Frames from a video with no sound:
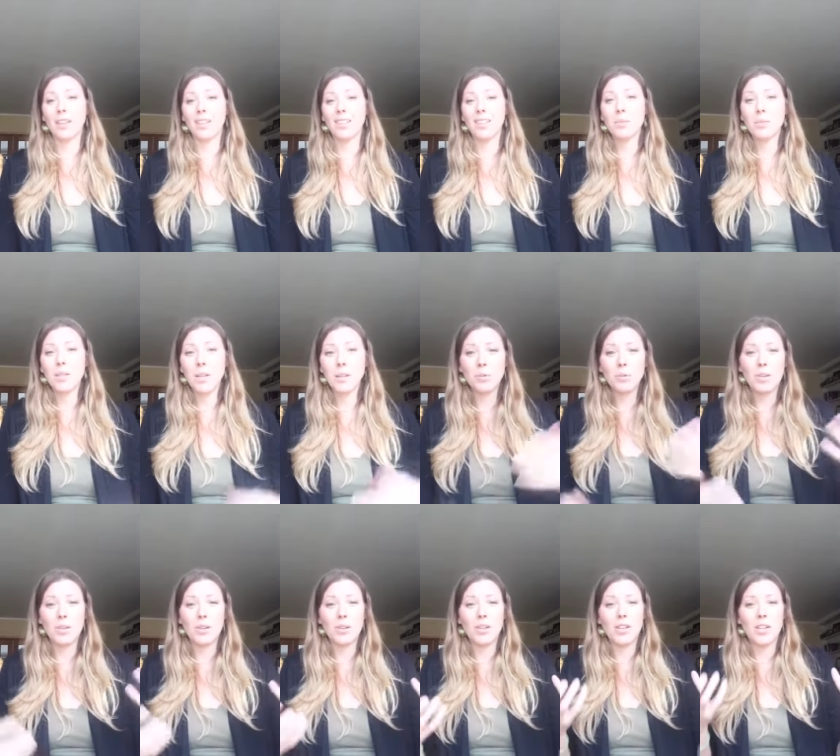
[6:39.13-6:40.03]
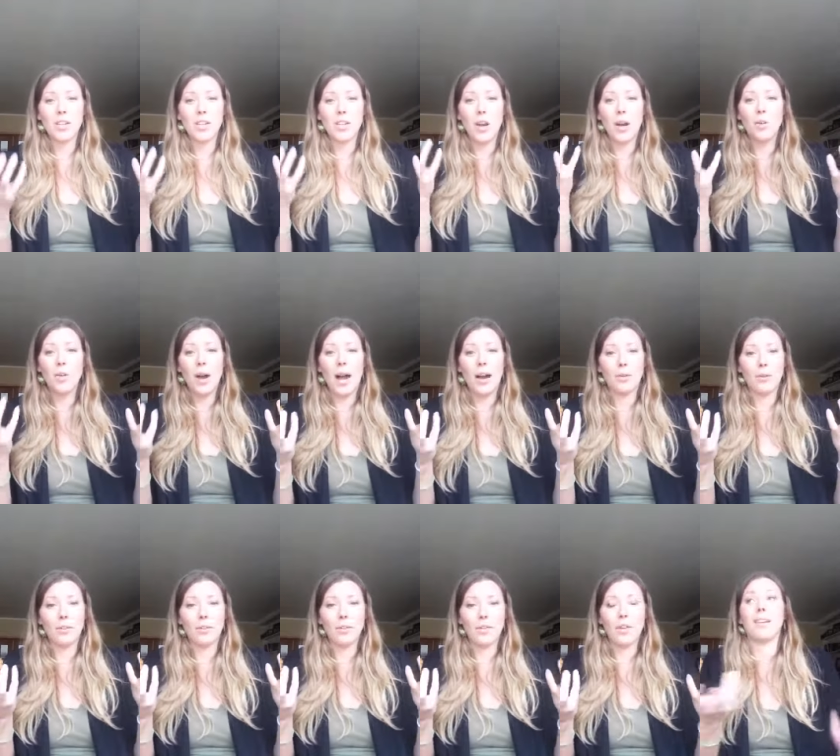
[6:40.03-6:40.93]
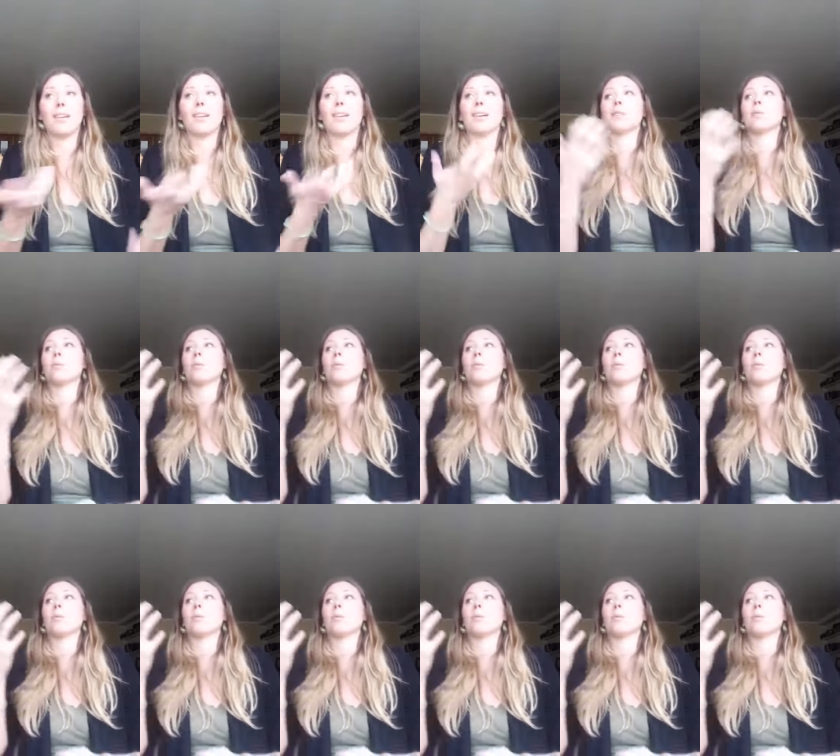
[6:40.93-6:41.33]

Sometimes we don't even know how we're feeling because we're